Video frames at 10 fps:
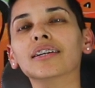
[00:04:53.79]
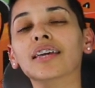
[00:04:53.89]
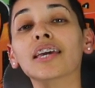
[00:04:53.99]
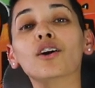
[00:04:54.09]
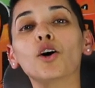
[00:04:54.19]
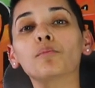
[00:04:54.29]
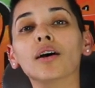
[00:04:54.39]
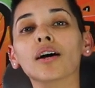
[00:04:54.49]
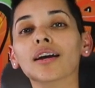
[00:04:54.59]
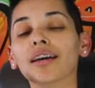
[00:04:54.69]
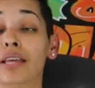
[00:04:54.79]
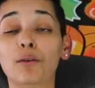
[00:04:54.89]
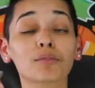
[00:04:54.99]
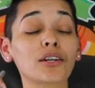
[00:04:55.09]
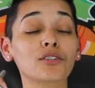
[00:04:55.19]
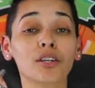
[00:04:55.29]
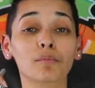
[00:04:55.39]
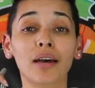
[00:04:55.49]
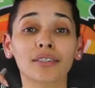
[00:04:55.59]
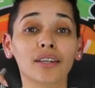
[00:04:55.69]
King Cobra. That was my
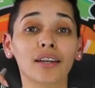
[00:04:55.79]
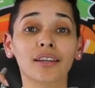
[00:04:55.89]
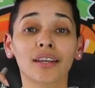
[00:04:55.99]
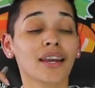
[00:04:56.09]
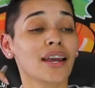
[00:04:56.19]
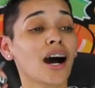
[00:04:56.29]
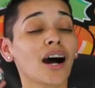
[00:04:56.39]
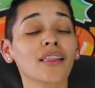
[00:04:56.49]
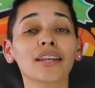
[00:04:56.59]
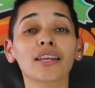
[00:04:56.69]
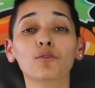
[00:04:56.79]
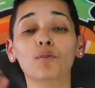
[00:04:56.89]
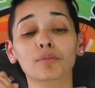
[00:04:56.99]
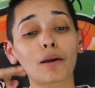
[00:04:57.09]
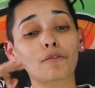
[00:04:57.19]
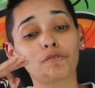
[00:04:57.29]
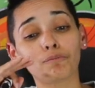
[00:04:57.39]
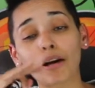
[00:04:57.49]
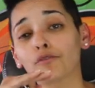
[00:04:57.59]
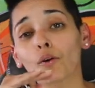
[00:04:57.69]
drink back then. All I needed was
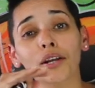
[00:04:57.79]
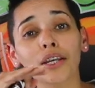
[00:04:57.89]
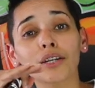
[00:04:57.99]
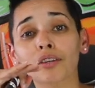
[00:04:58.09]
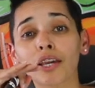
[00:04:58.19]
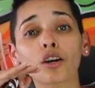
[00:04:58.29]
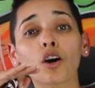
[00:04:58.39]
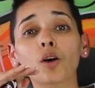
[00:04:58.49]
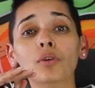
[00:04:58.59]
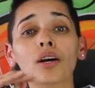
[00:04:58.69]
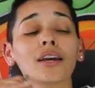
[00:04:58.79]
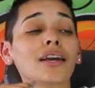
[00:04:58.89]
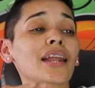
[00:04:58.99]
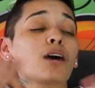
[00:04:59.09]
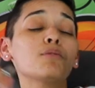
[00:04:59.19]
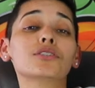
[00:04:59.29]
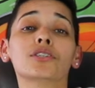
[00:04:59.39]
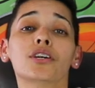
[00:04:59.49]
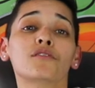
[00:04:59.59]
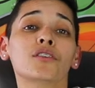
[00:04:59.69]
my 40 of King Cobra and I was
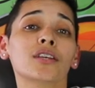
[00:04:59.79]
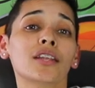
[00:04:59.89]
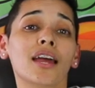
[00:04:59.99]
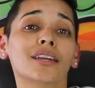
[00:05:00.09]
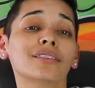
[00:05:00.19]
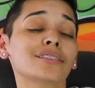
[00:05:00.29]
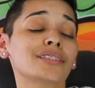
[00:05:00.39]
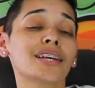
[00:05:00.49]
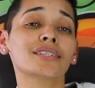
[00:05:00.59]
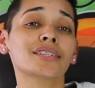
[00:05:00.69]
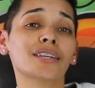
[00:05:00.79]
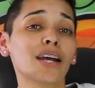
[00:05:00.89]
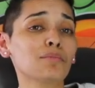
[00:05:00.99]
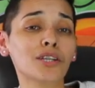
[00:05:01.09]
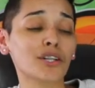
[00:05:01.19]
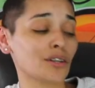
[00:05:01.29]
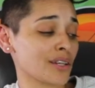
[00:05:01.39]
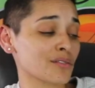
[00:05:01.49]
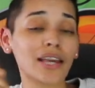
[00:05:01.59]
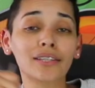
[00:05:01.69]
good for the night. That's it, I'm little, it
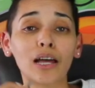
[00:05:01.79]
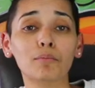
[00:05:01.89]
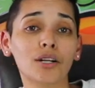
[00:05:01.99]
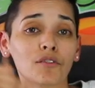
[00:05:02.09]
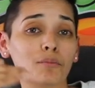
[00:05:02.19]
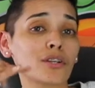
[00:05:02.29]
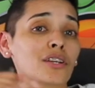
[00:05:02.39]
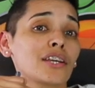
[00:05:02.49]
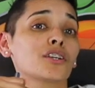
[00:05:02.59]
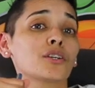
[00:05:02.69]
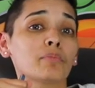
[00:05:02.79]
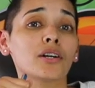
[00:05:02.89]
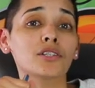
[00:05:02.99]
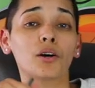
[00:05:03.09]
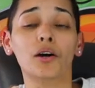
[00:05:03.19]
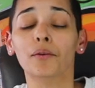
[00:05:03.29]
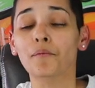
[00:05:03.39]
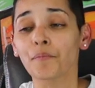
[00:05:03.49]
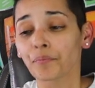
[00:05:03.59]
don't take that much for me to get a good buzz going.